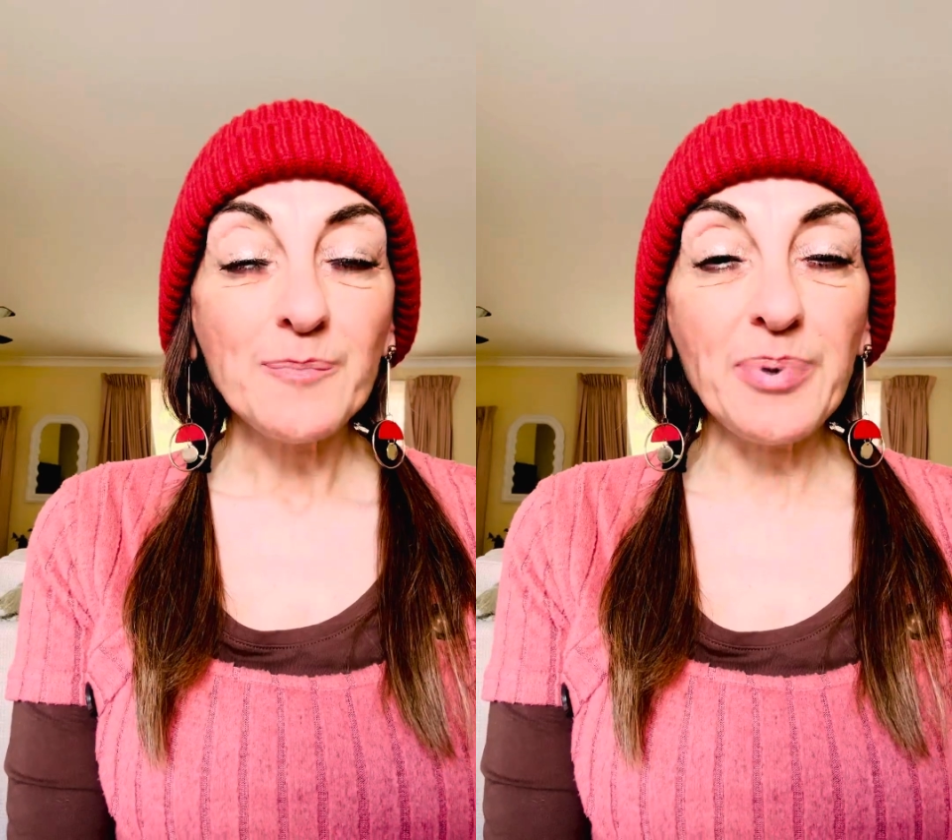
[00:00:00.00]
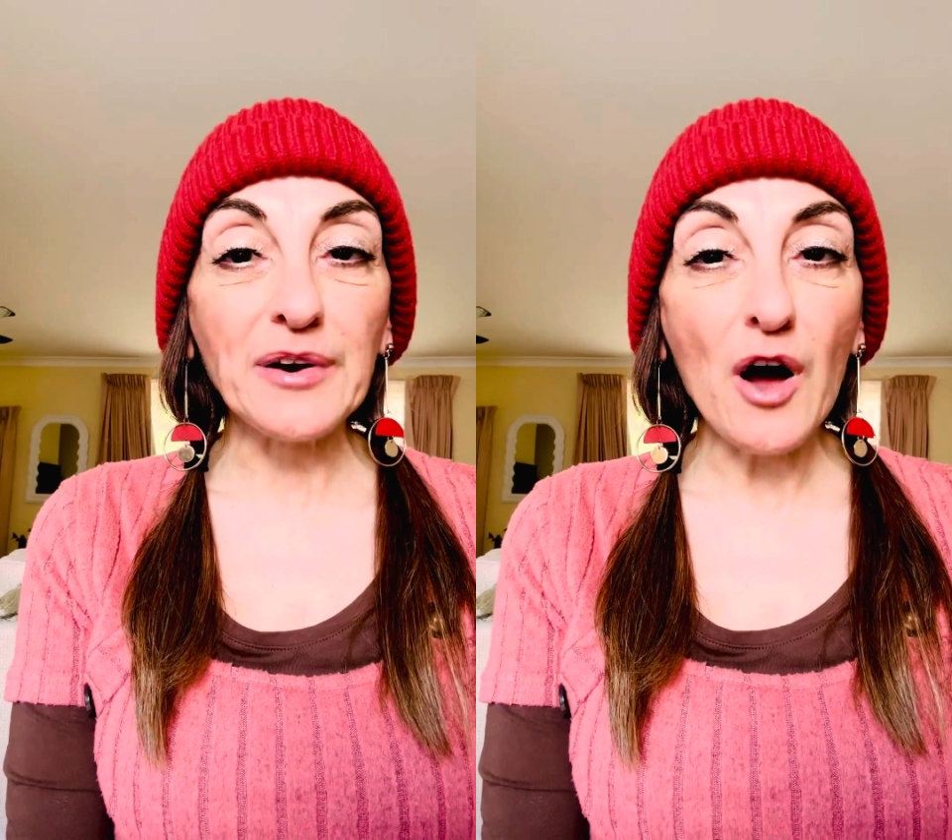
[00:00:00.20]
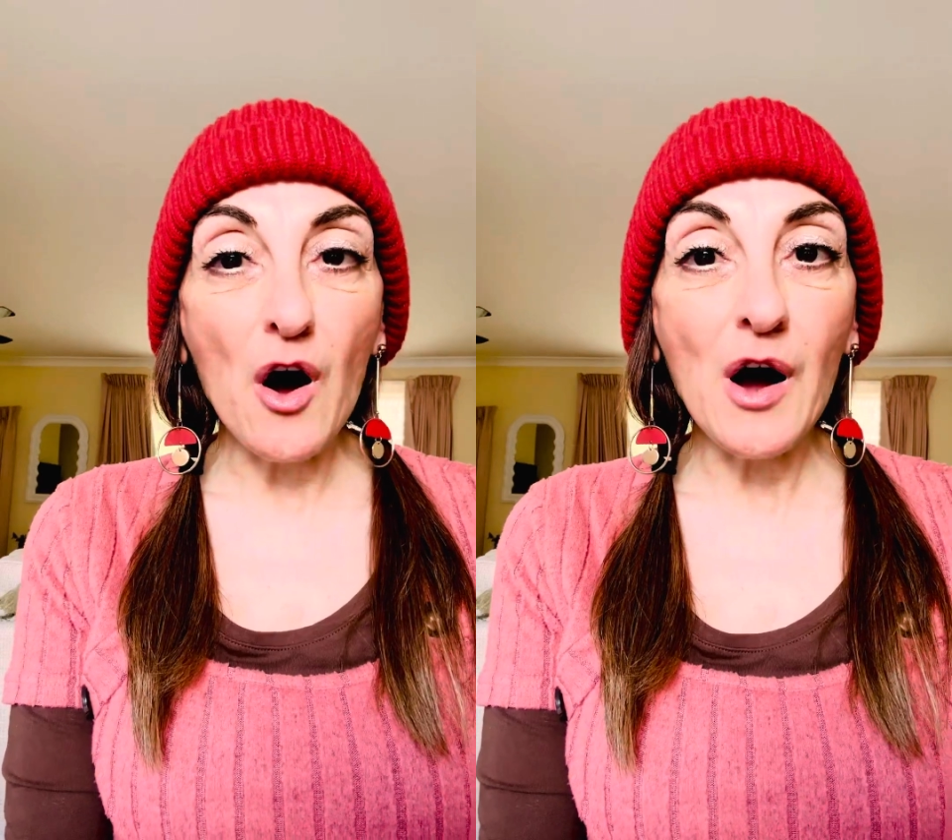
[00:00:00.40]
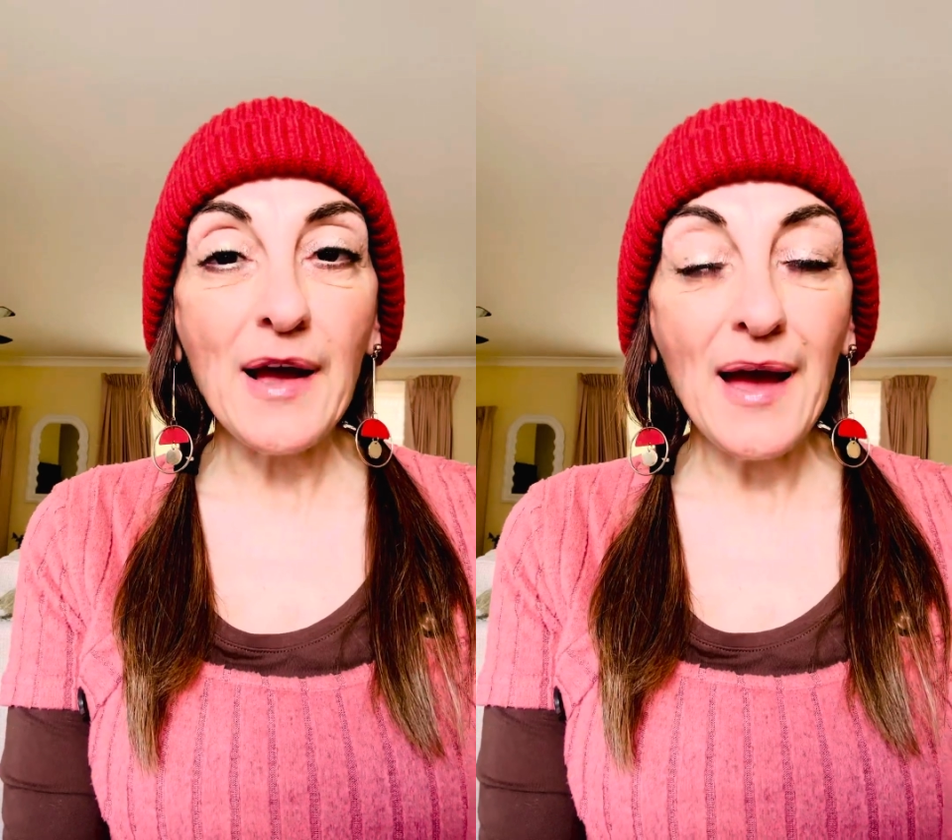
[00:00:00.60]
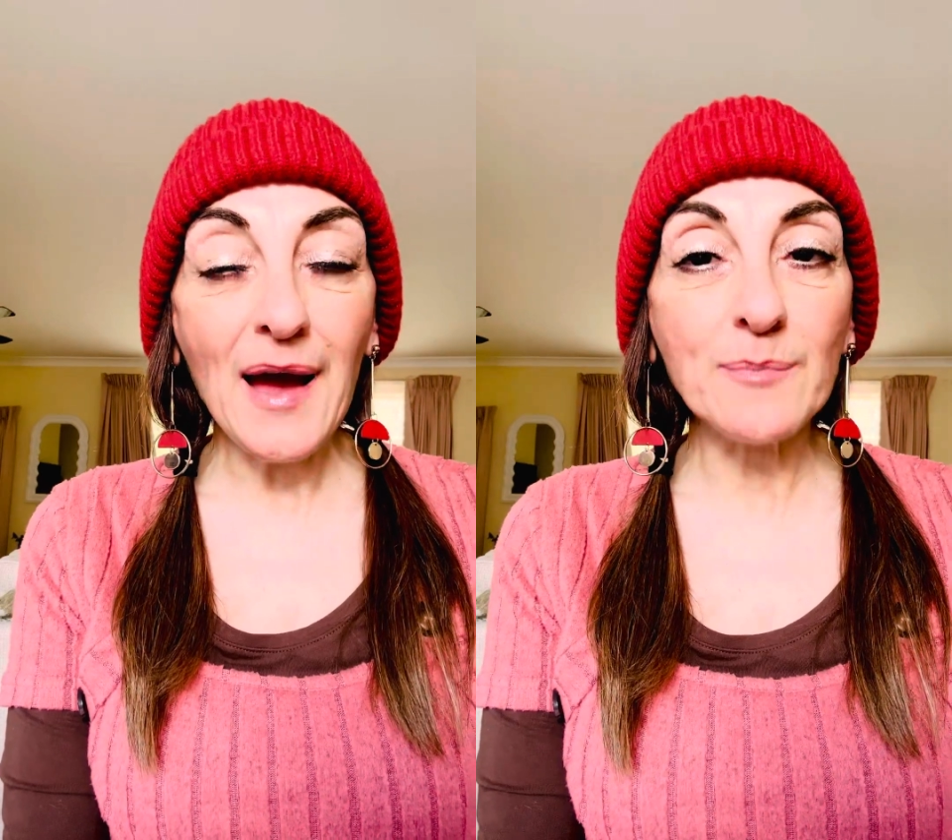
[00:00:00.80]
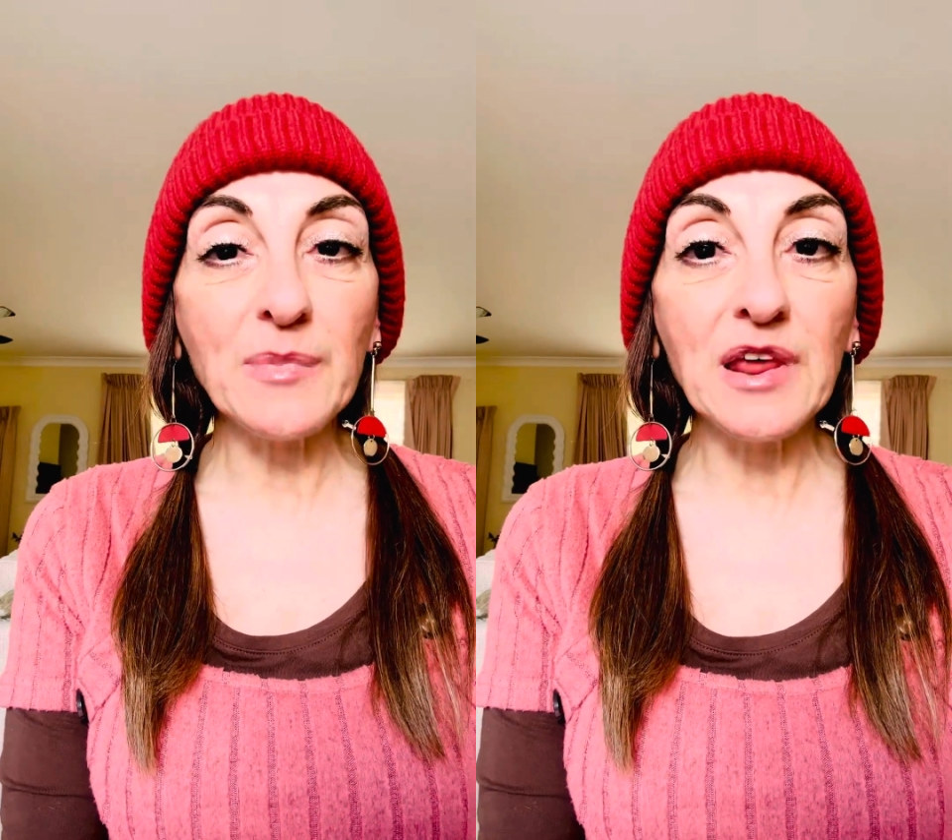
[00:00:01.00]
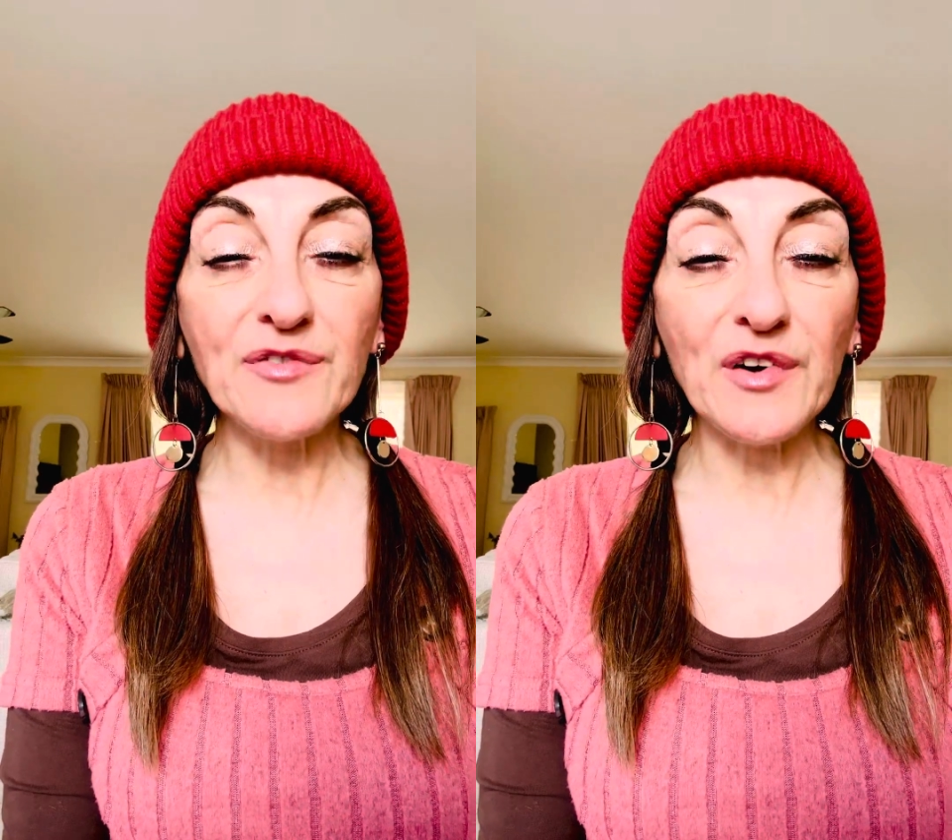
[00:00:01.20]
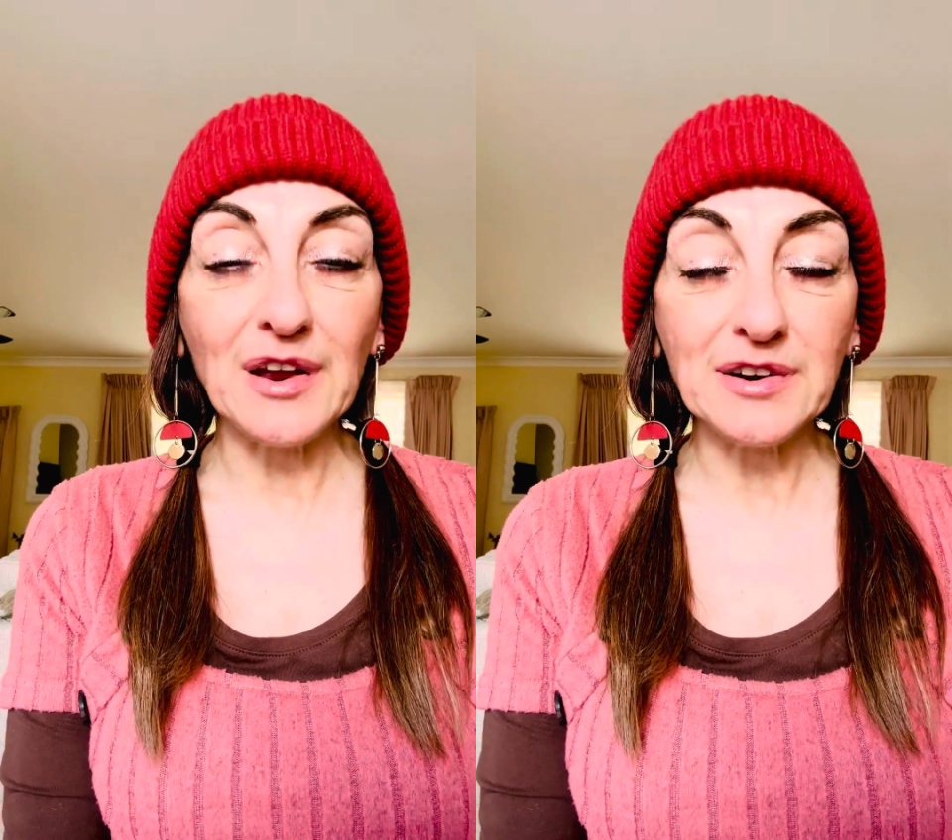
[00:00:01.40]
But I am
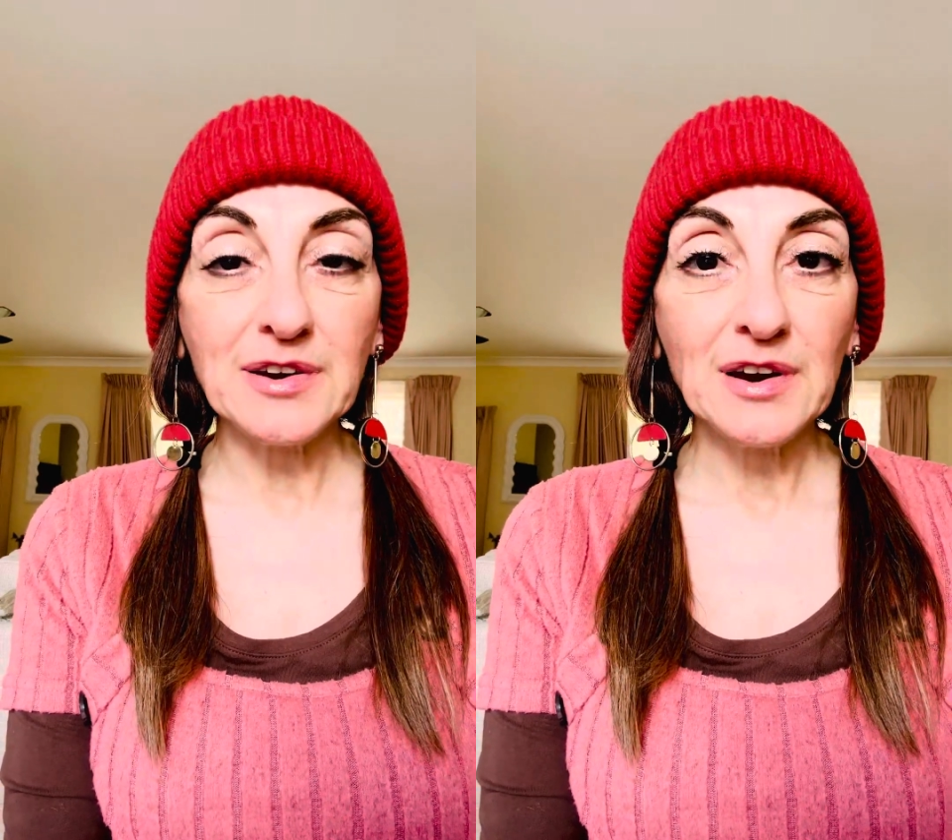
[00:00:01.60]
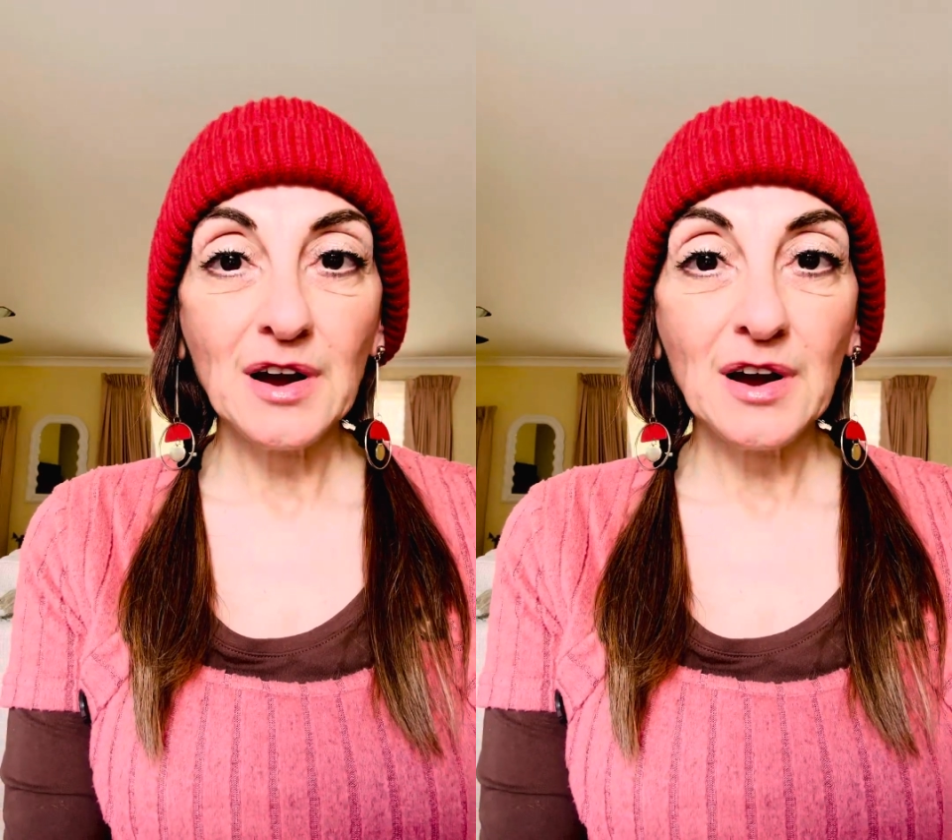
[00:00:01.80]
livid